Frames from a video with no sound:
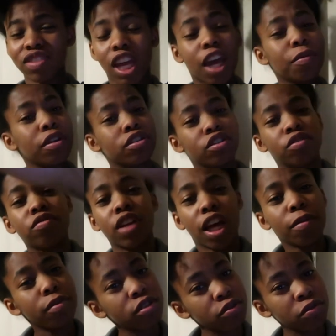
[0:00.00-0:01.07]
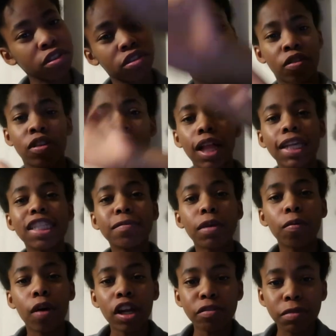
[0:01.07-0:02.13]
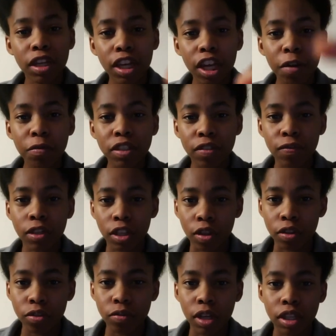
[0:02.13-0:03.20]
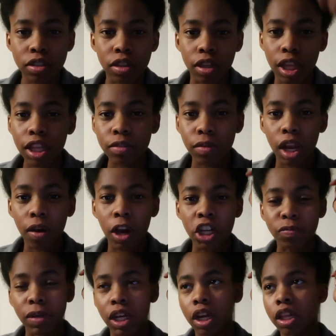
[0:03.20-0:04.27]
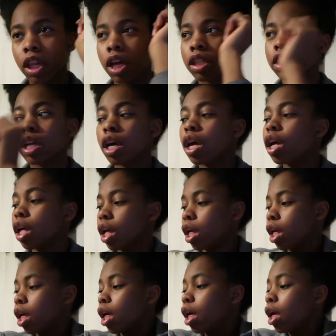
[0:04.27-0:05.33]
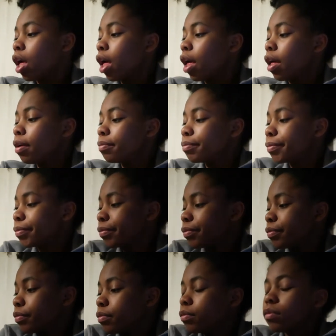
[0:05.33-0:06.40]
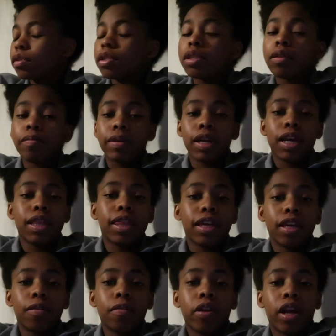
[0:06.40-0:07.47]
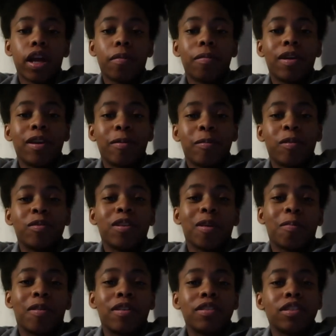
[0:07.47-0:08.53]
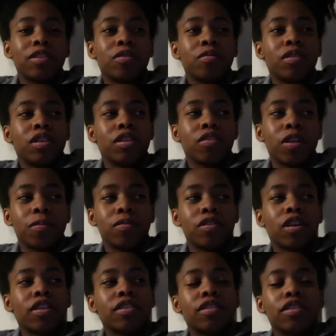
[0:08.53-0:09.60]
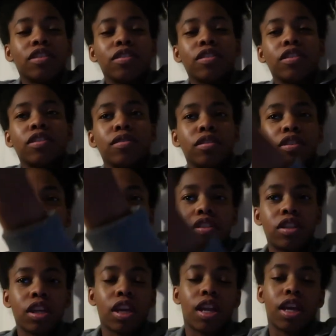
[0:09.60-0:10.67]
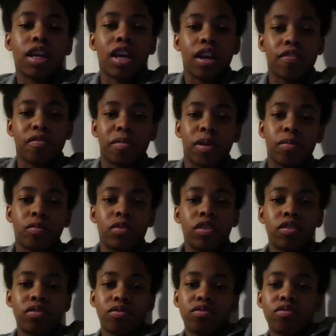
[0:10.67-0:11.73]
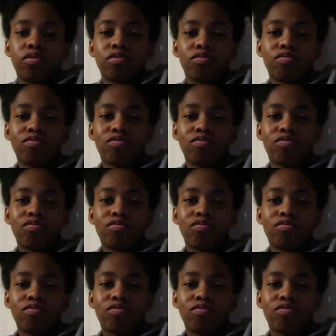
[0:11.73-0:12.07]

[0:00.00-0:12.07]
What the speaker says: I will do it though. Last time I washed my hair was a video you guys saw, that's when I washed my hair last. But I think I wanna make bow tie pasta with cream sauce and the chicken I have for my burritos.